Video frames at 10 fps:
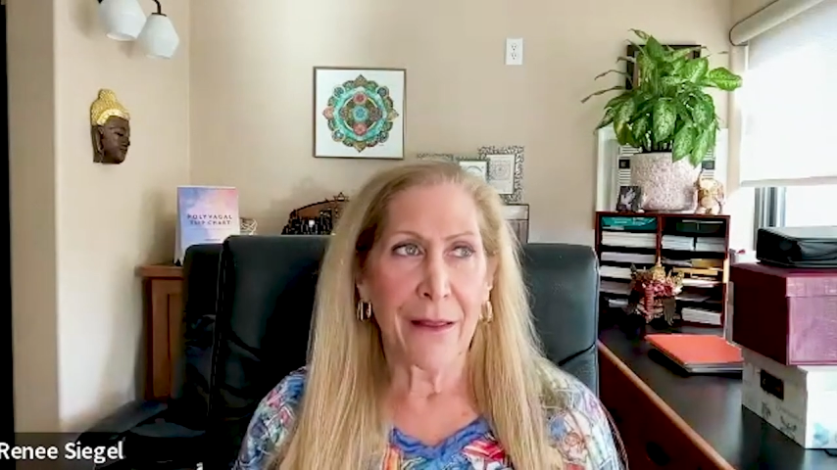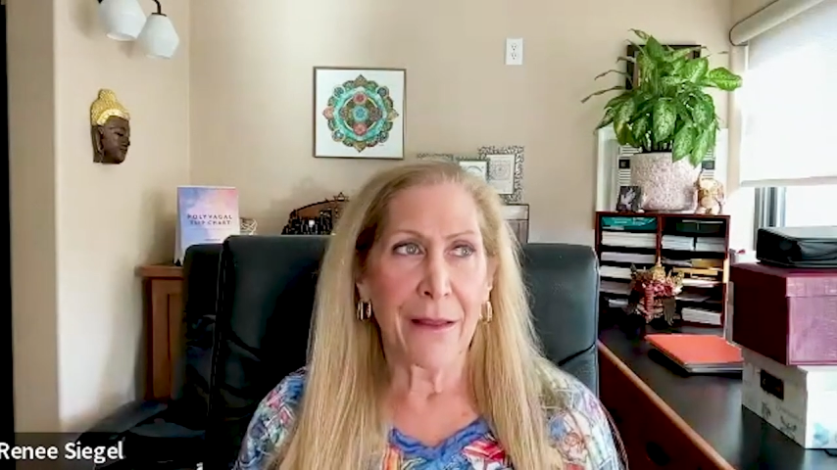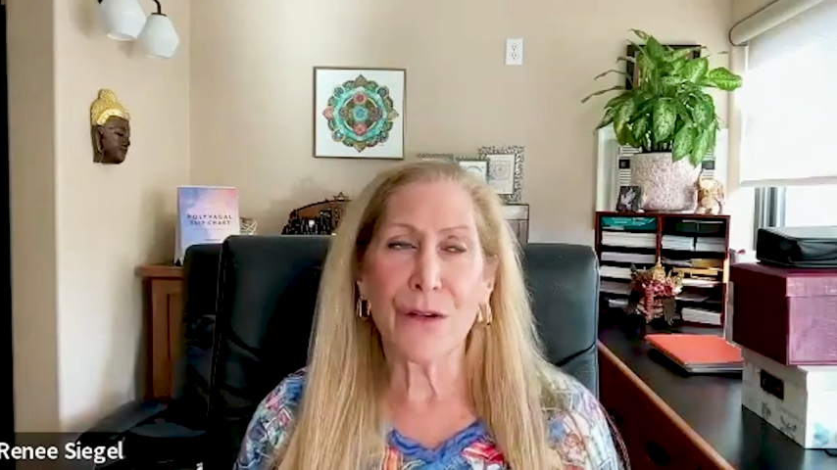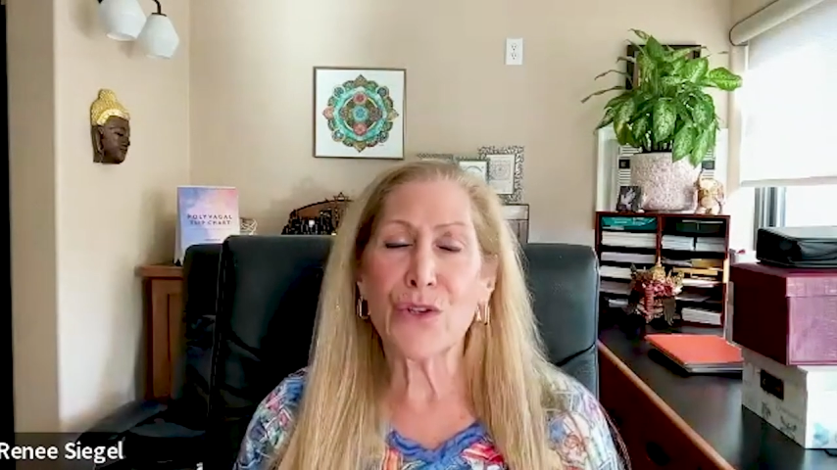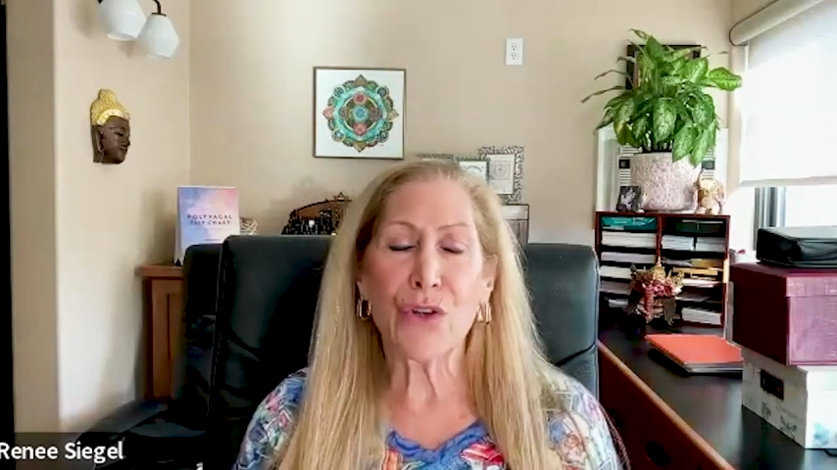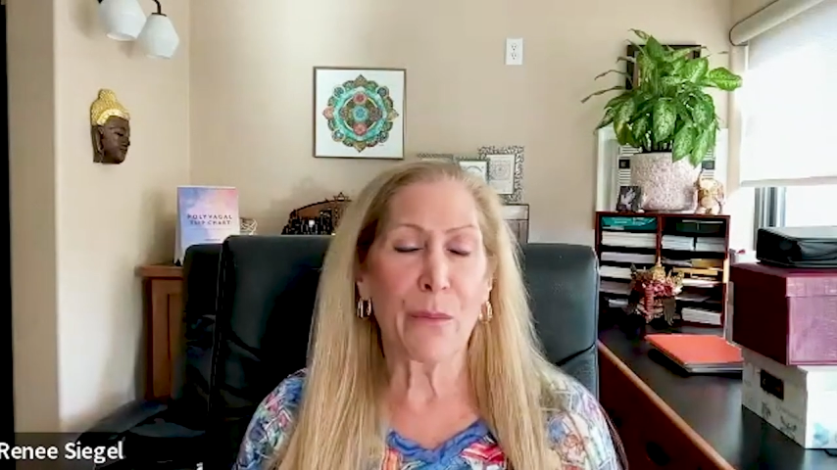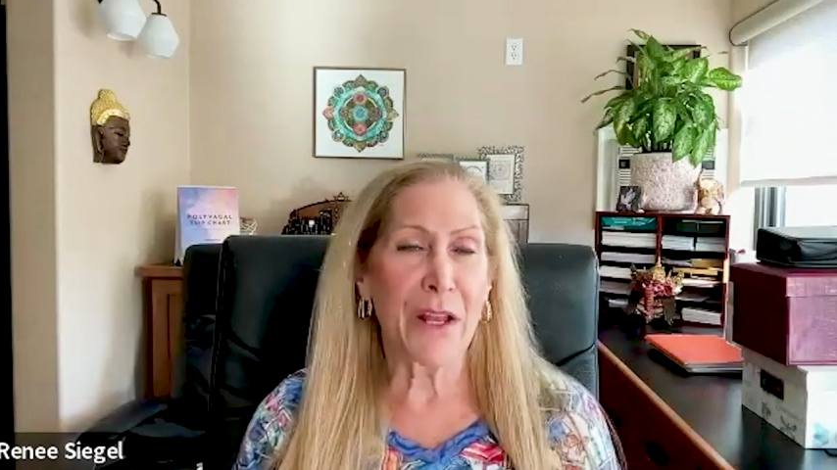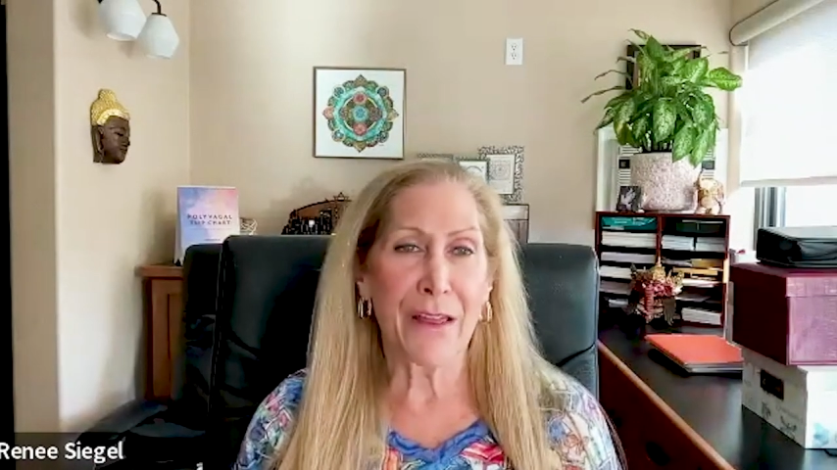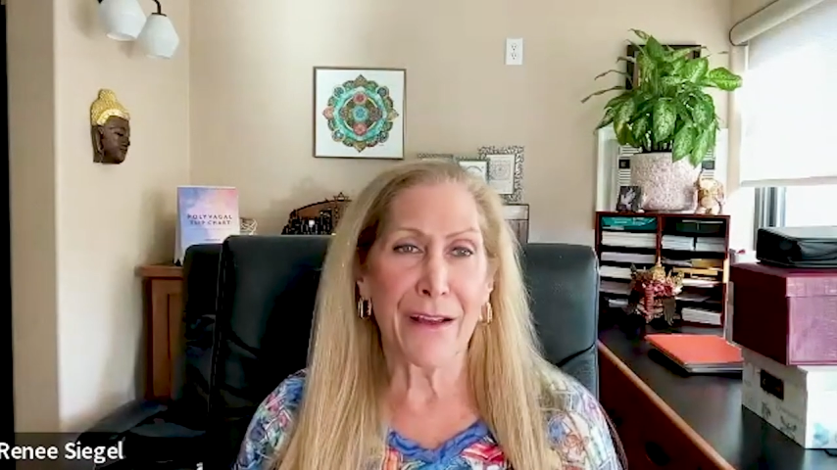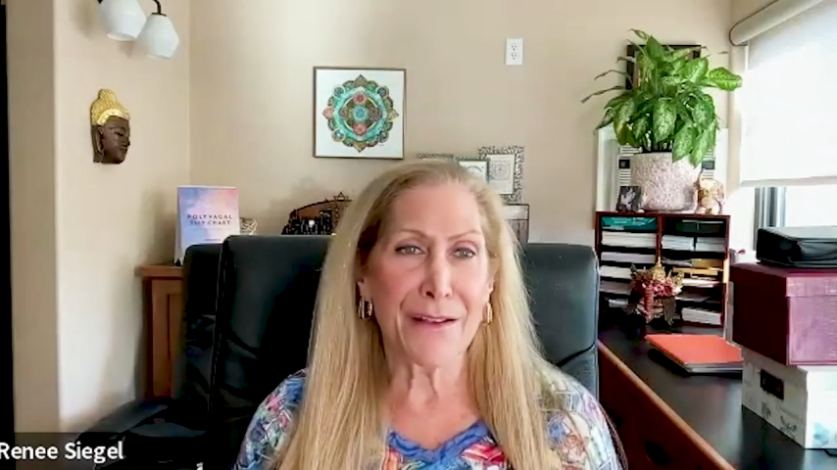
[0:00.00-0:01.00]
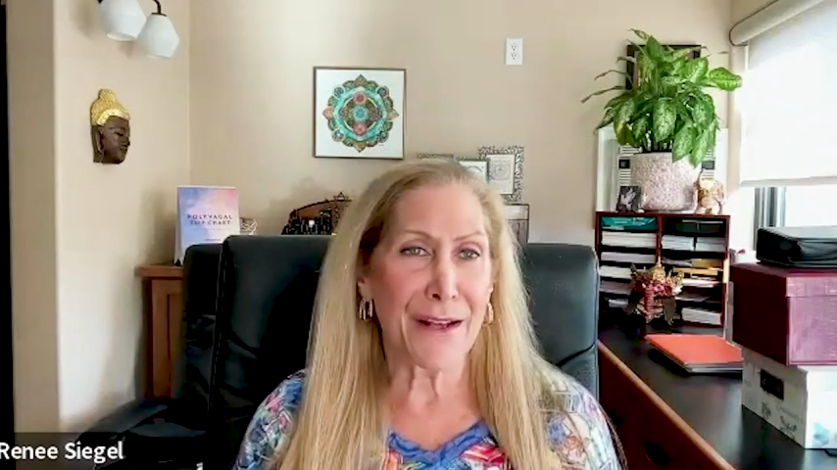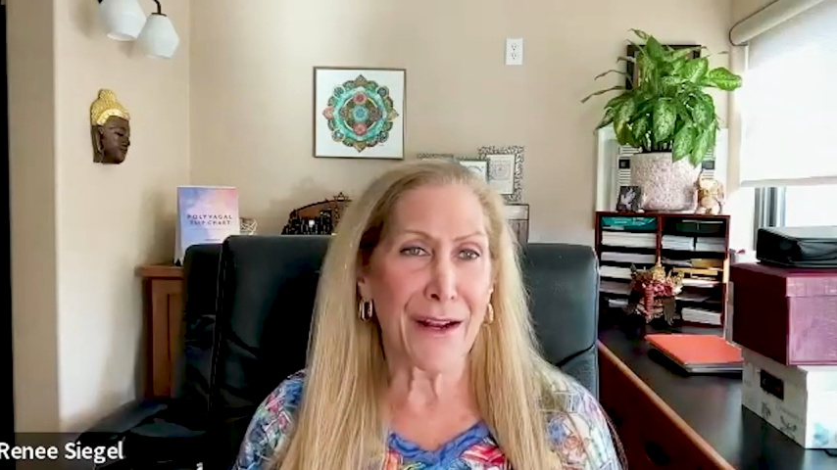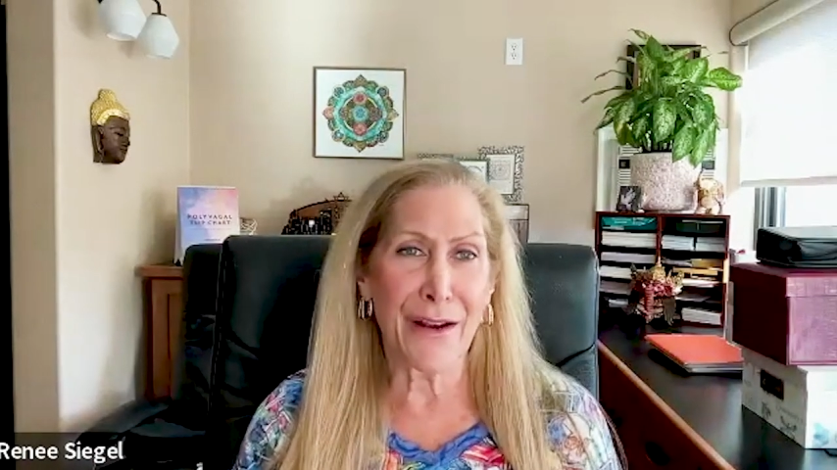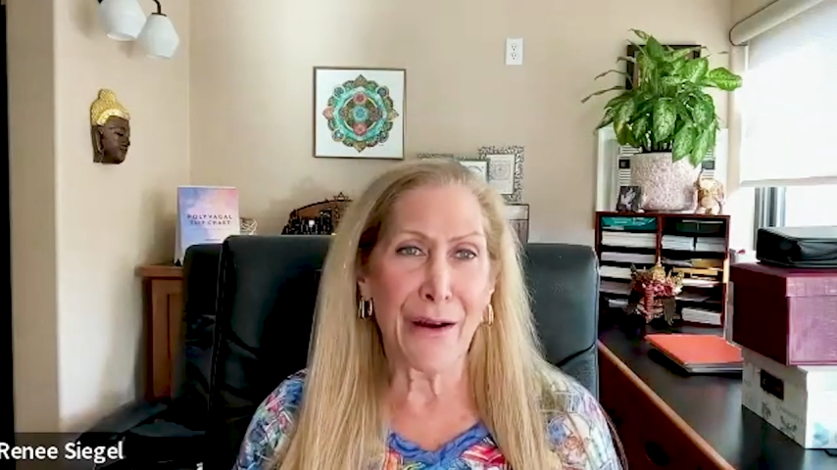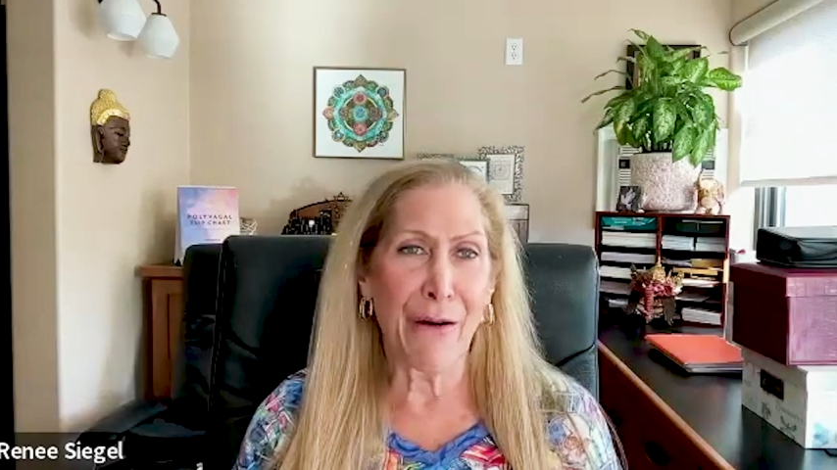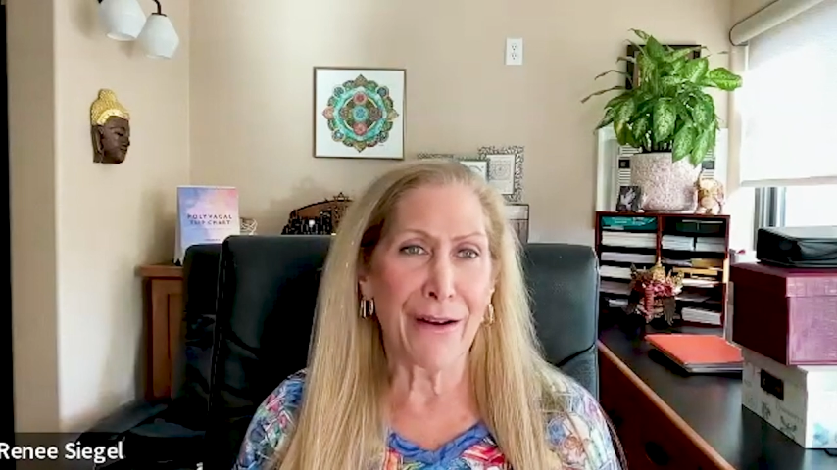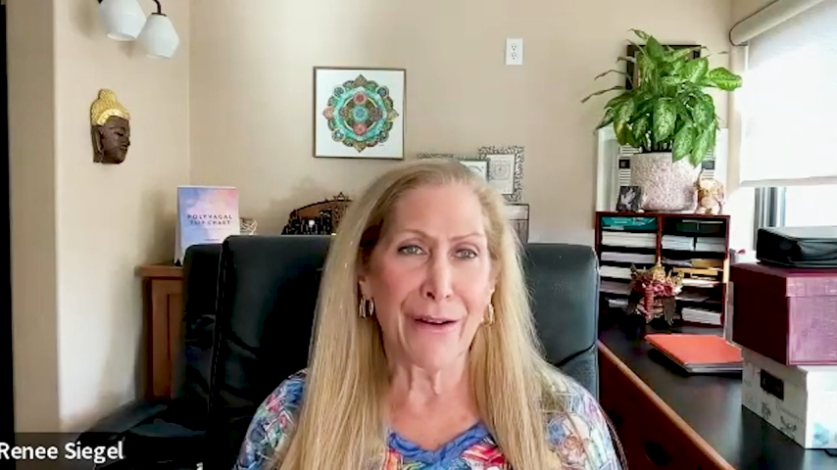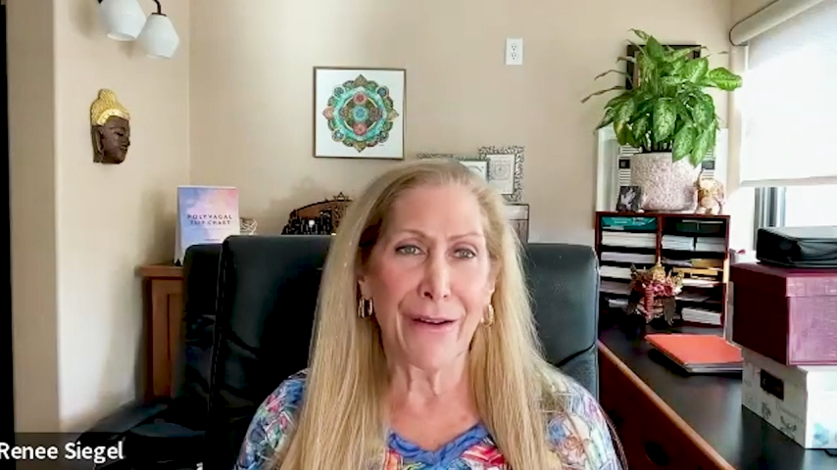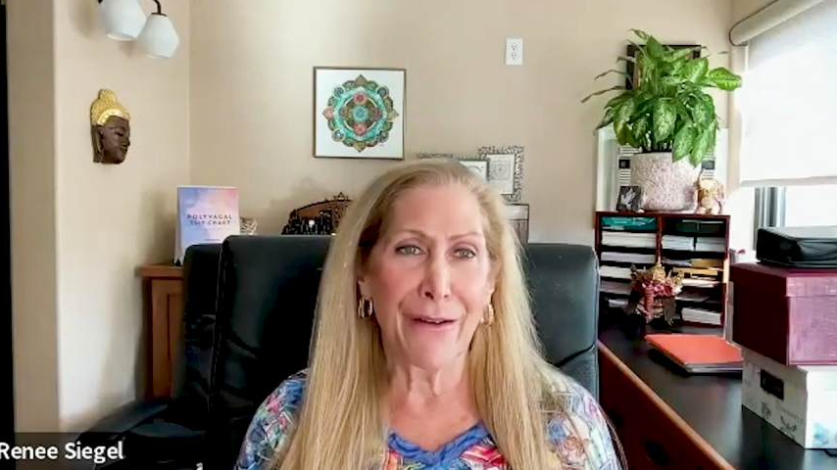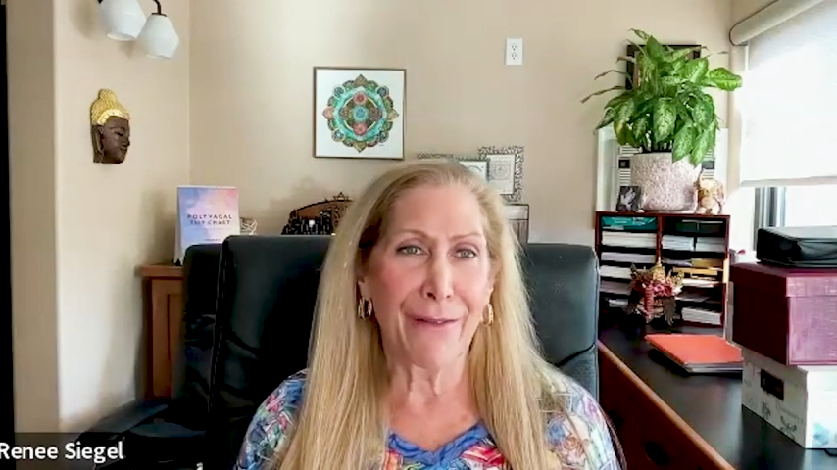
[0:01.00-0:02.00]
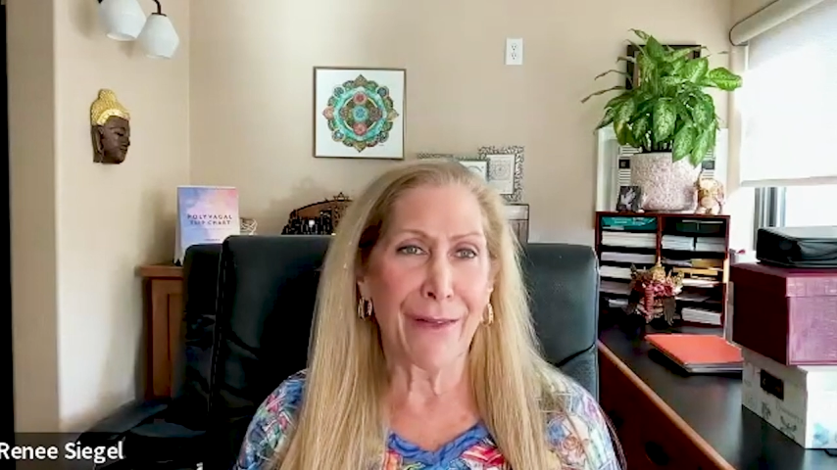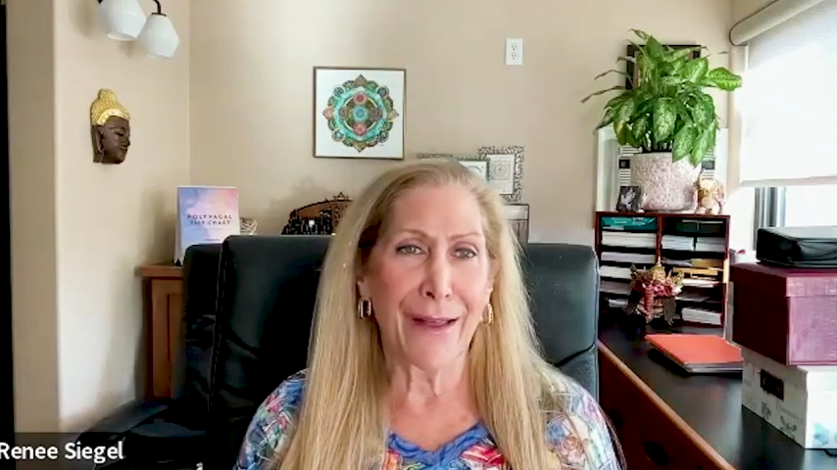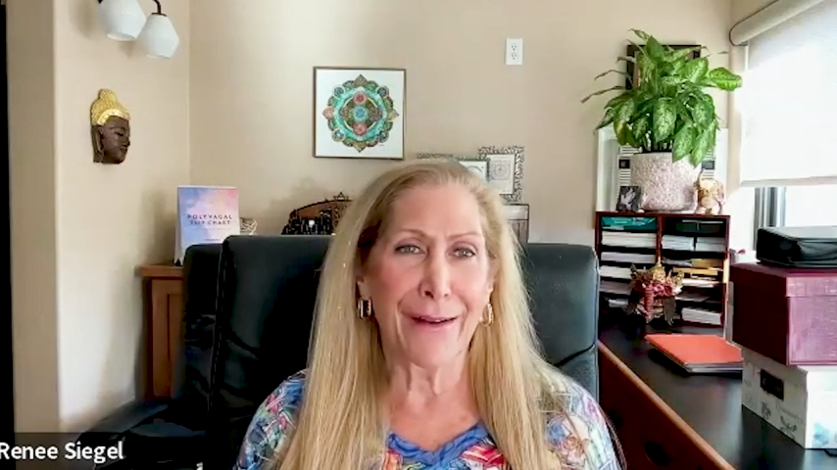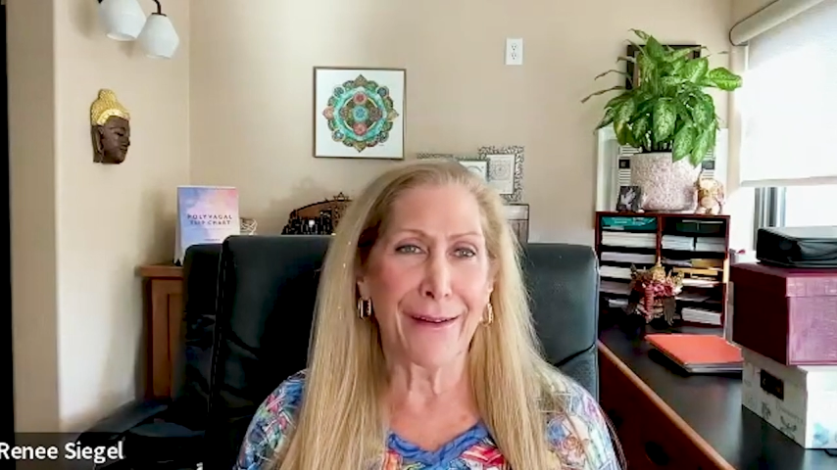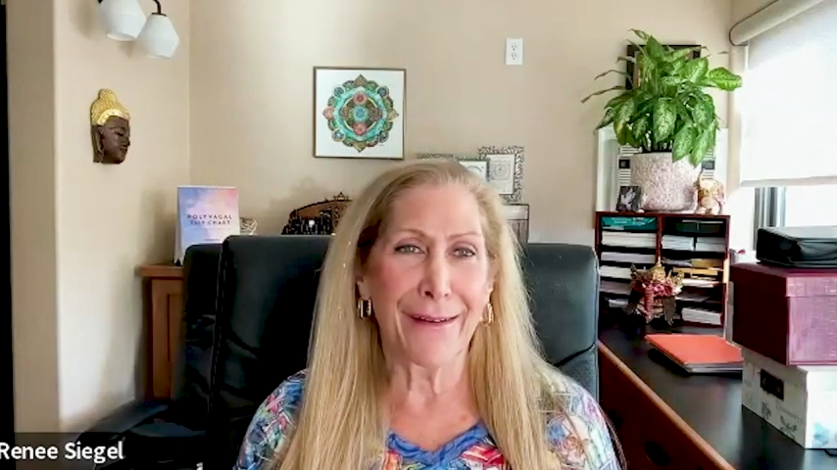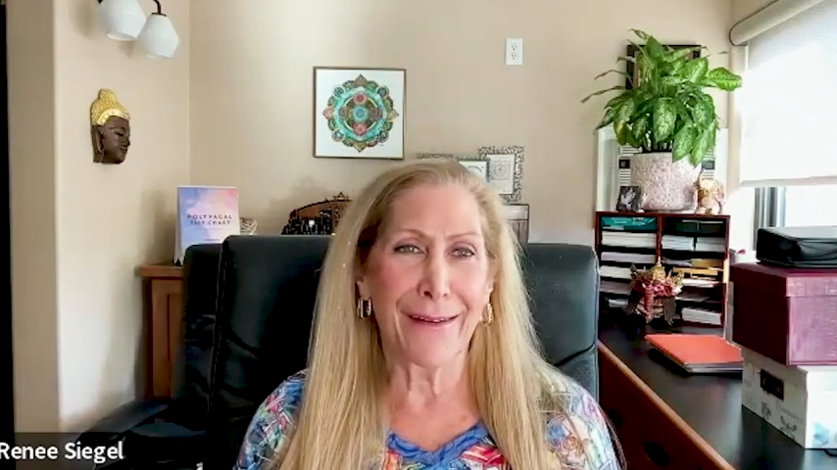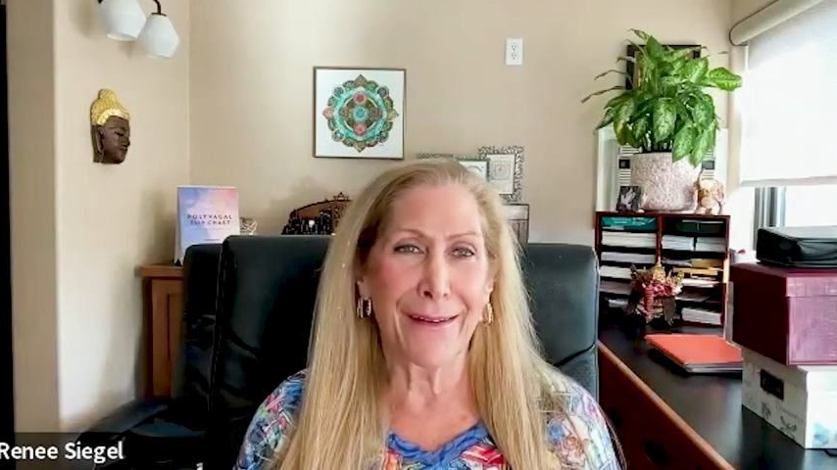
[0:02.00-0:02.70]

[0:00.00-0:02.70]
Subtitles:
there are so many things that I know how to do that